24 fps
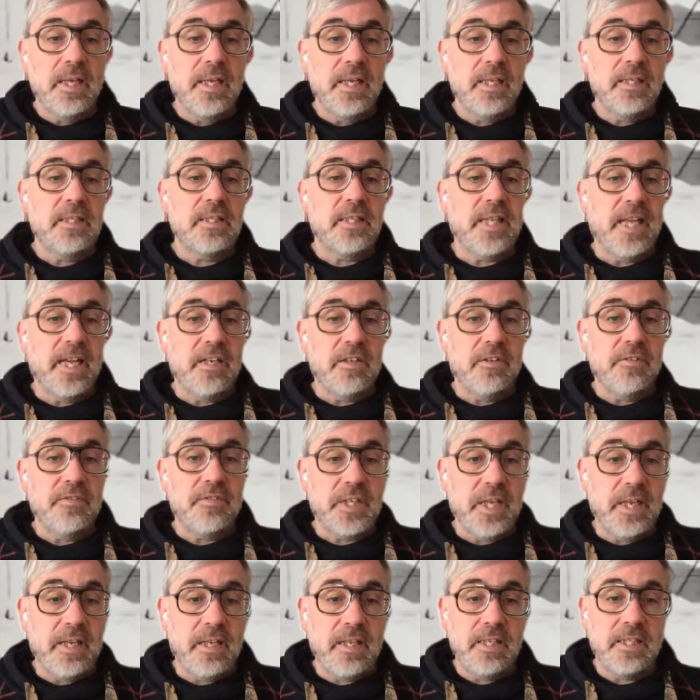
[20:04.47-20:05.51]
So I think
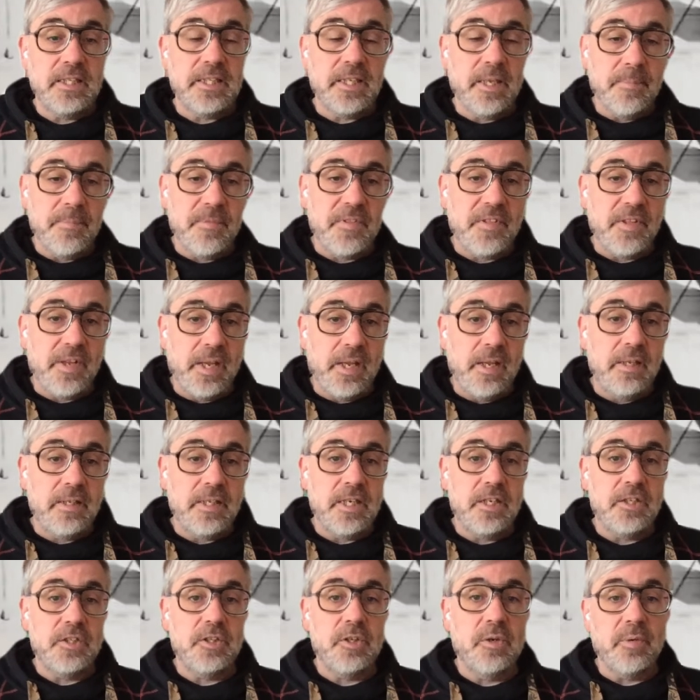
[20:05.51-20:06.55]
this is a really good
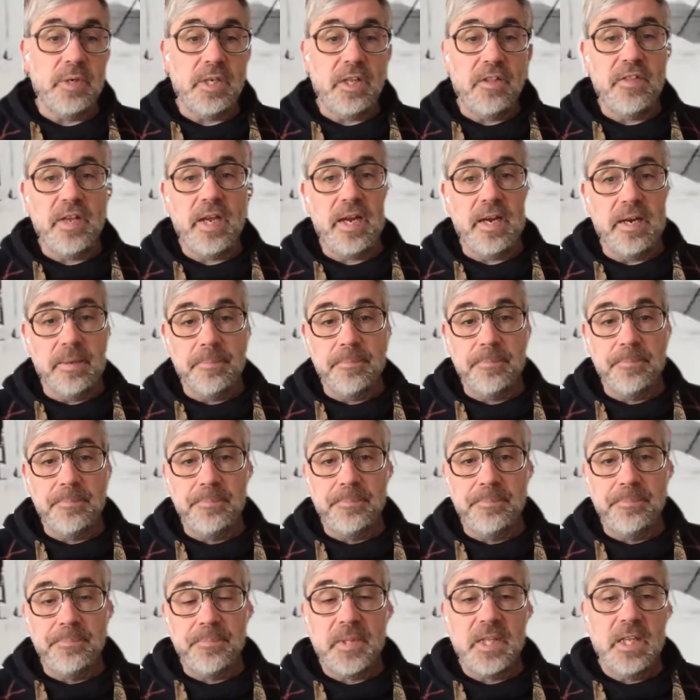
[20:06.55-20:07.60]
example
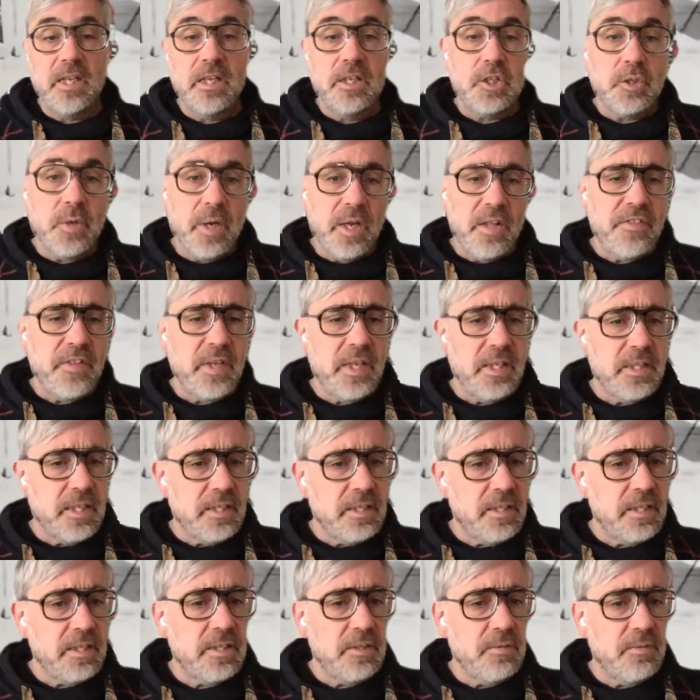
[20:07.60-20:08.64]
of a thing that
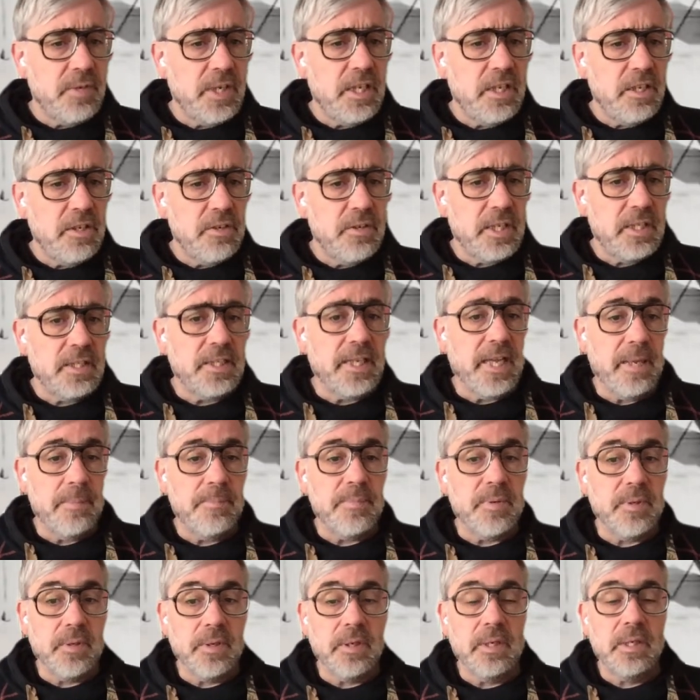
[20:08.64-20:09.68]
is
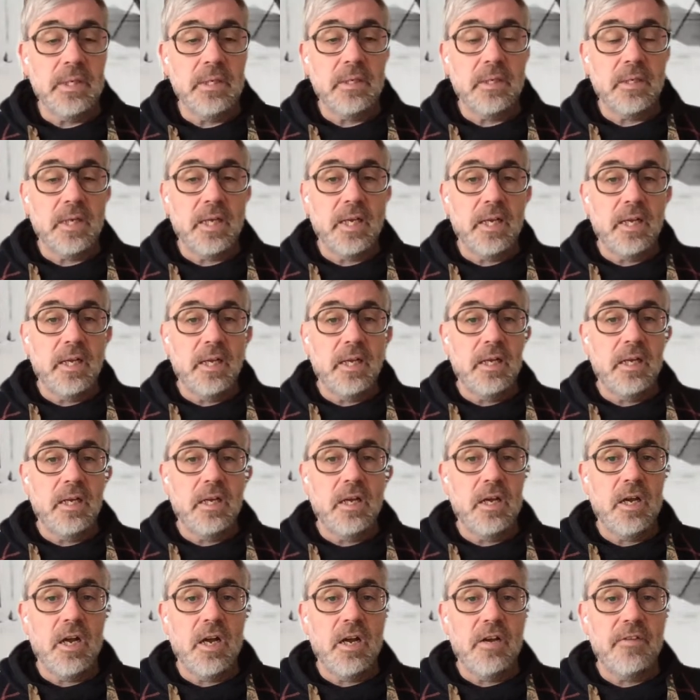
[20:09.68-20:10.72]
much more
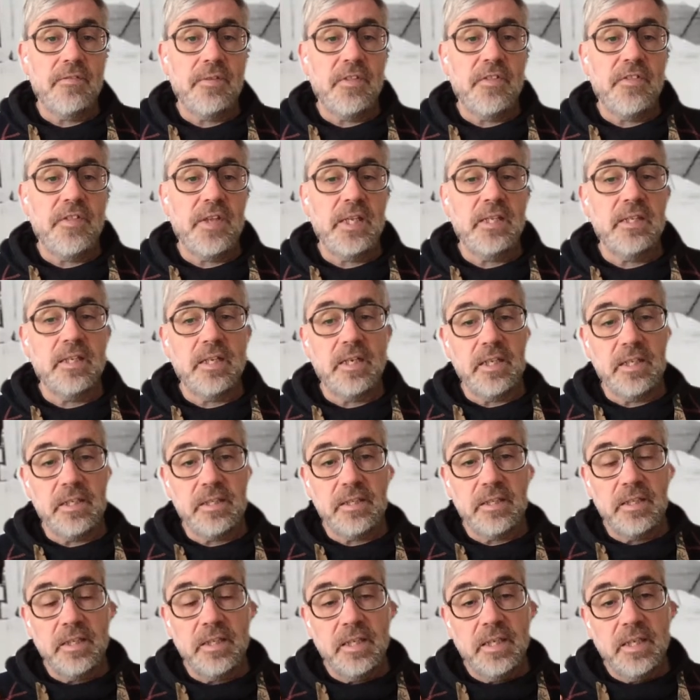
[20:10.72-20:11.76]
kind of out there.
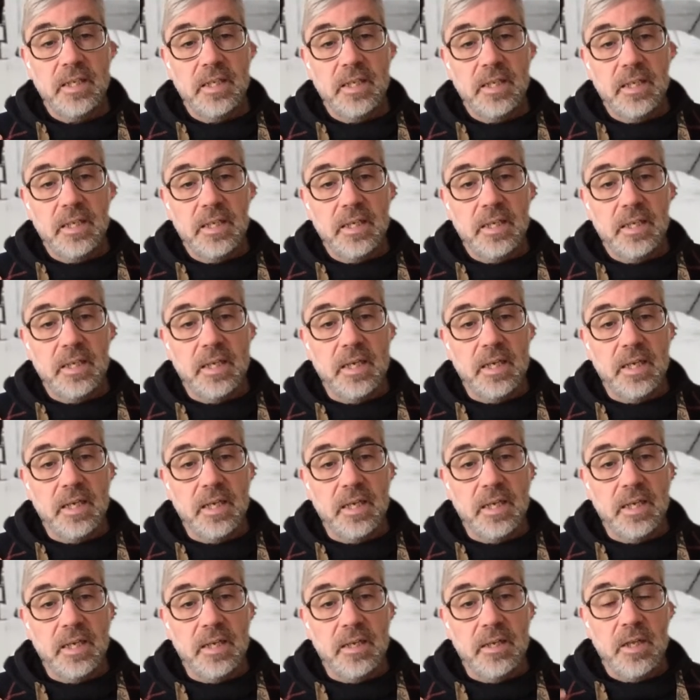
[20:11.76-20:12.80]
And that's
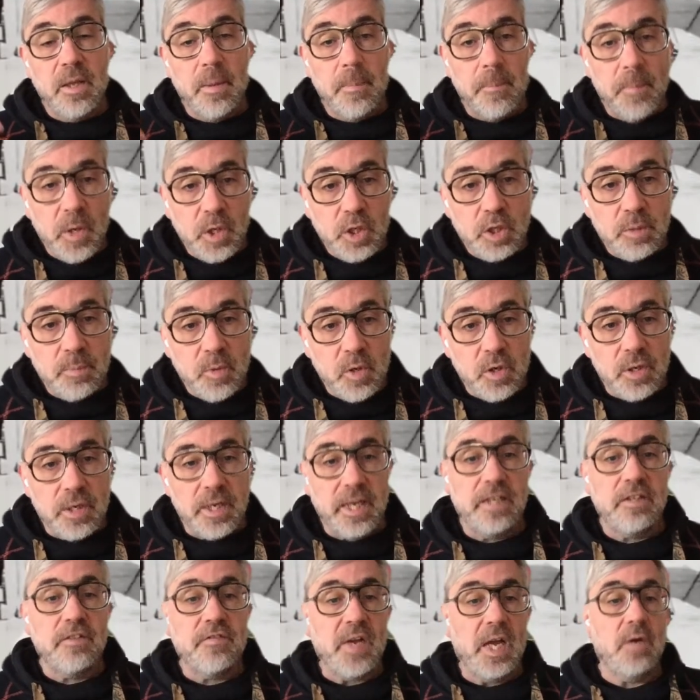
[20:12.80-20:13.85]
much more
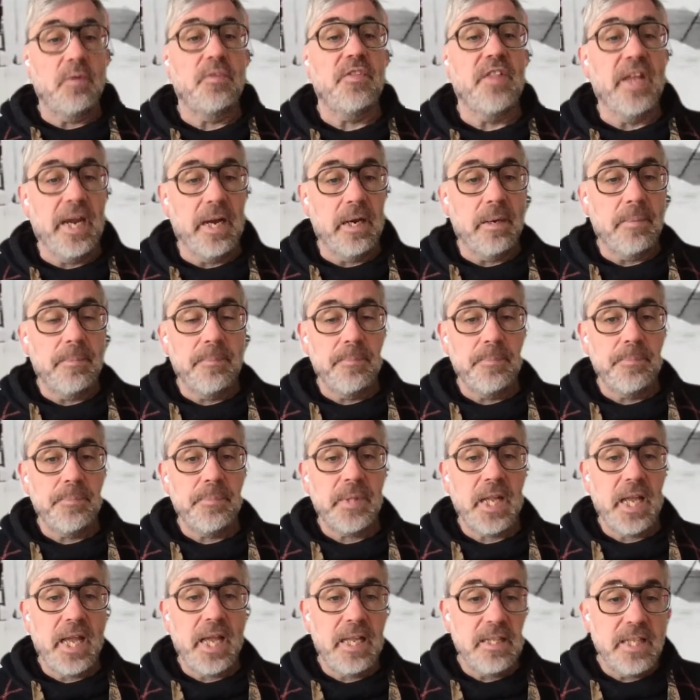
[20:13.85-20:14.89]
what speculative
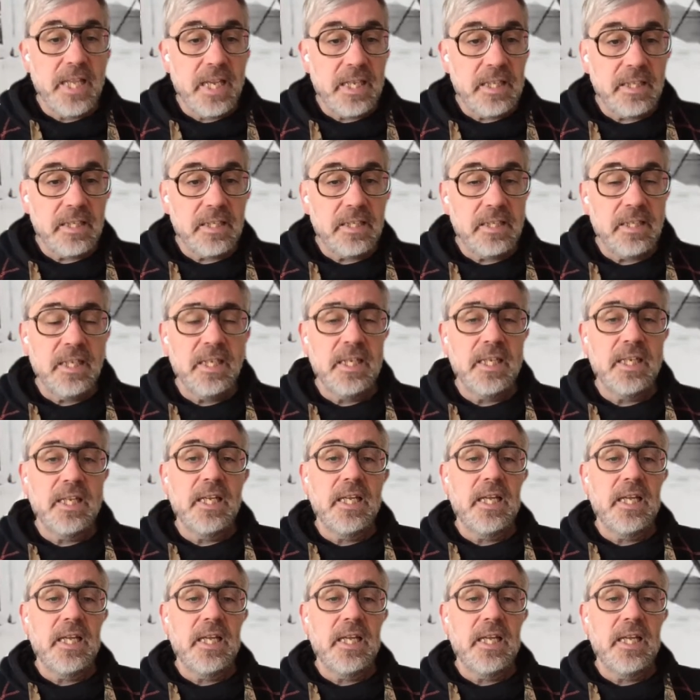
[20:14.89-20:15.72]
design is all about.